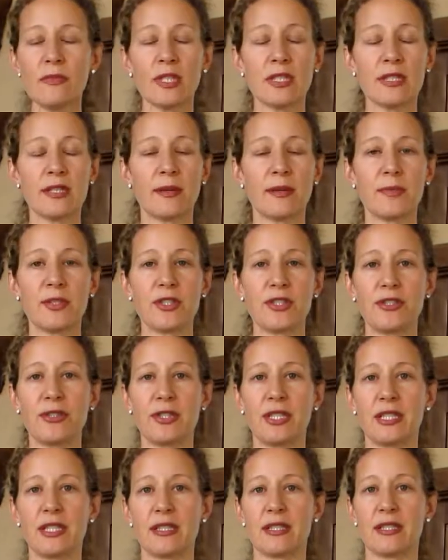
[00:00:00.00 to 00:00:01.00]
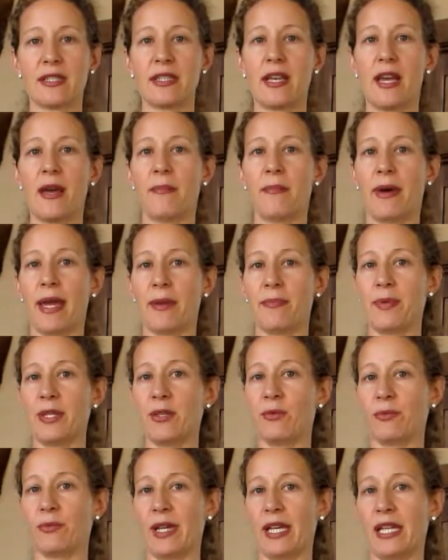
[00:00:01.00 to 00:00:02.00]
some students might be
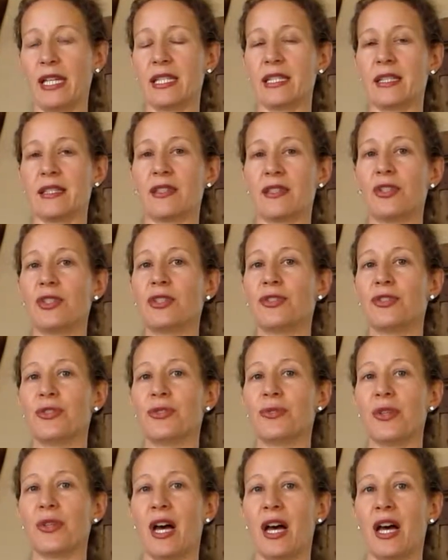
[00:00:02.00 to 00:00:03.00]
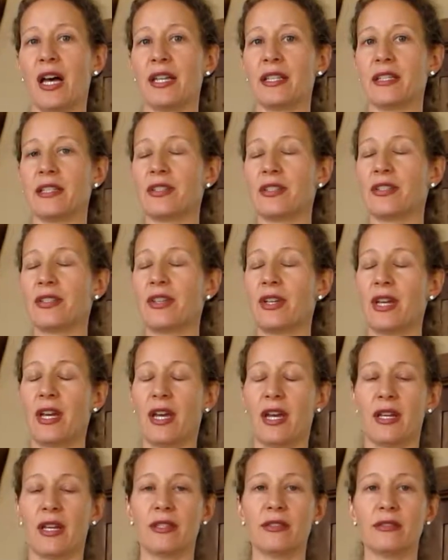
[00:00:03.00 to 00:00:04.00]
raised to not
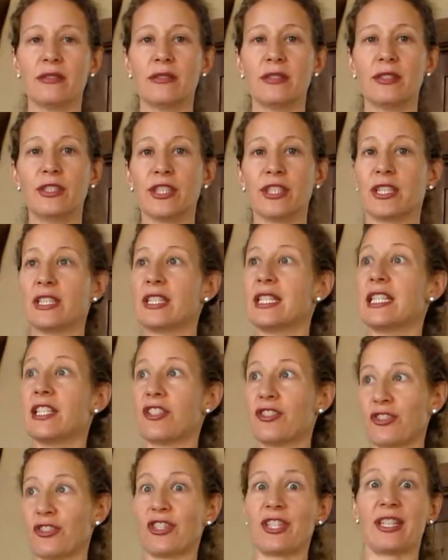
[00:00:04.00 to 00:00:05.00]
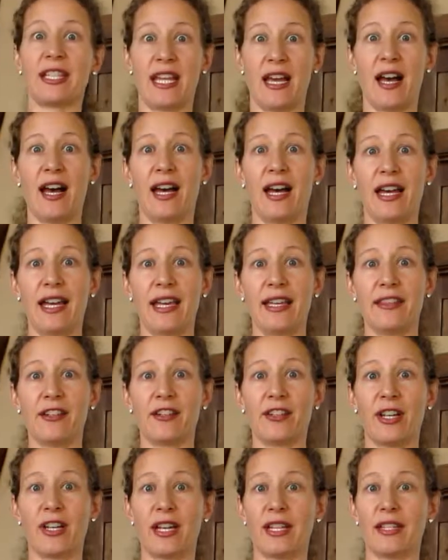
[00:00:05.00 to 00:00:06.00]
look teachers in the eye.
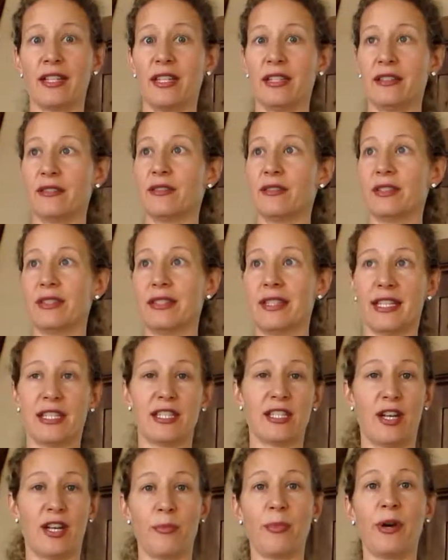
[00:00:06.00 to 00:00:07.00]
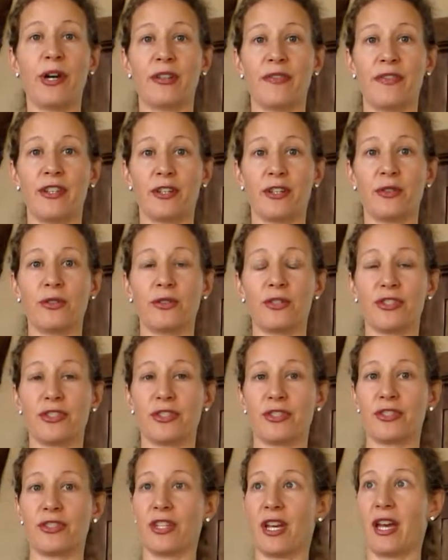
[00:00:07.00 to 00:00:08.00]
That's not part of their
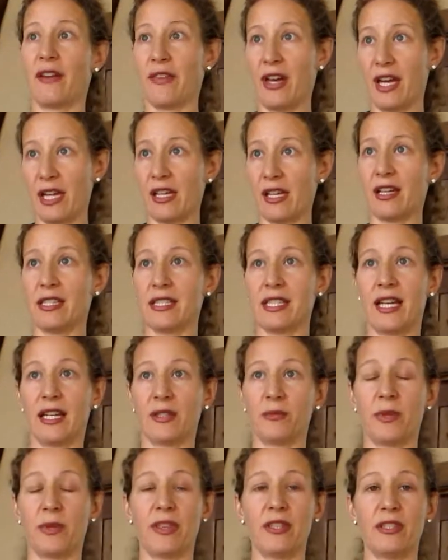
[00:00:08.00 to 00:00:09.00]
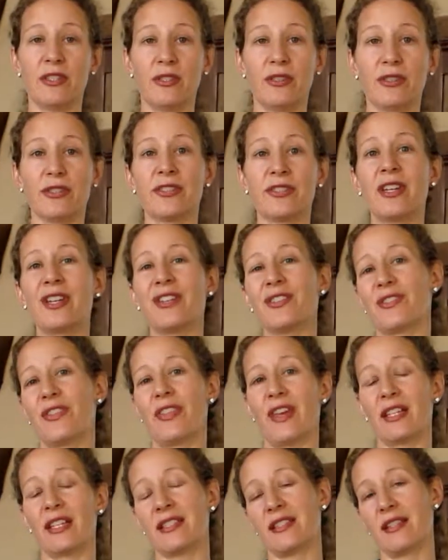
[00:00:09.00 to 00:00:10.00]
cultures, to have eye contact with adults. So
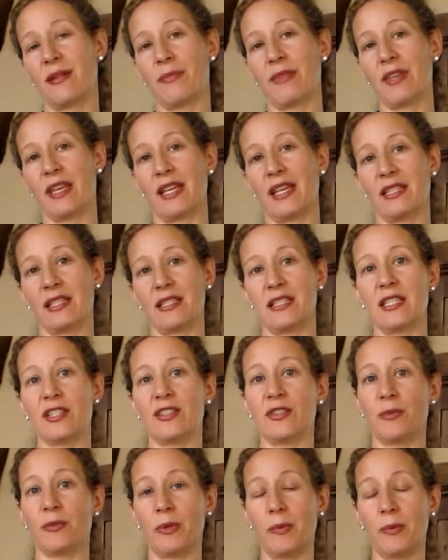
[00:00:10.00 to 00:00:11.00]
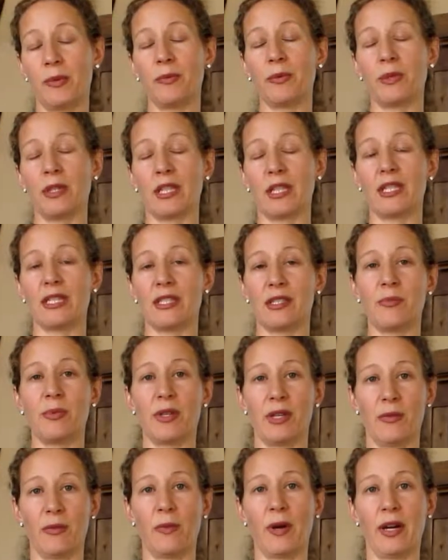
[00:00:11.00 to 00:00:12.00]
that's something as a teacher we would really need to be
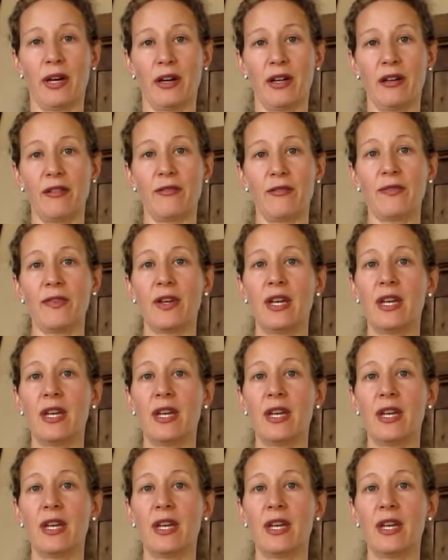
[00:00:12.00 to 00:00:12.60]
aware of